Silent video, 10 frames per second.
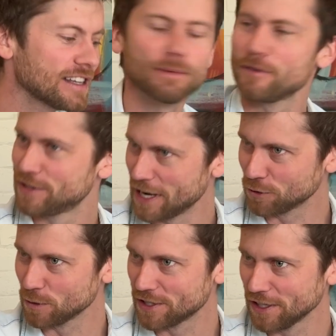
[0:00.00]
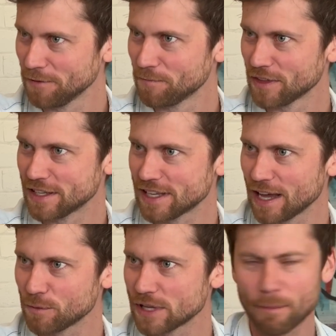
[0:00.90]
is a bit of a tongue twister. Was
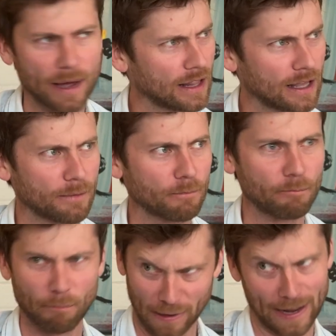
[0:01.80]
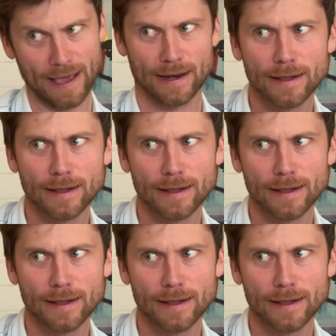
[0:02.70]
that part of their plan,